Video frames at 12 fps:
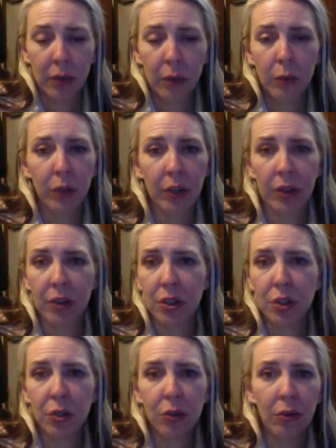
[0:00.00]
what are the
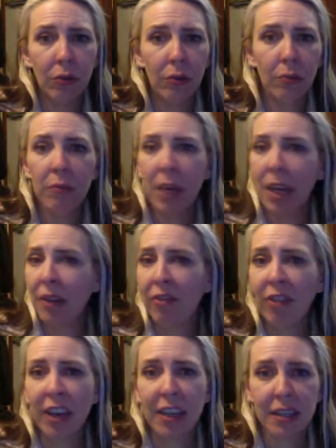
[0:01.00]
two main
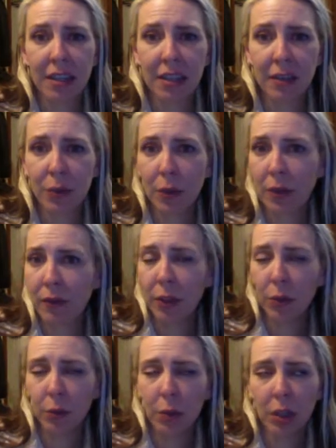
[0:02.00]
phases of doing
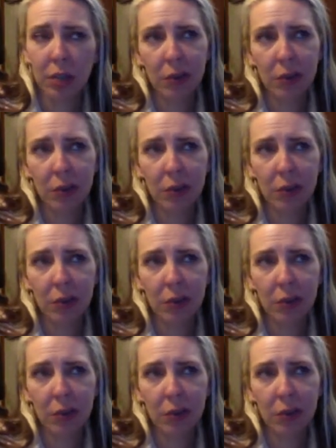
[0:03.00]
fieldwork?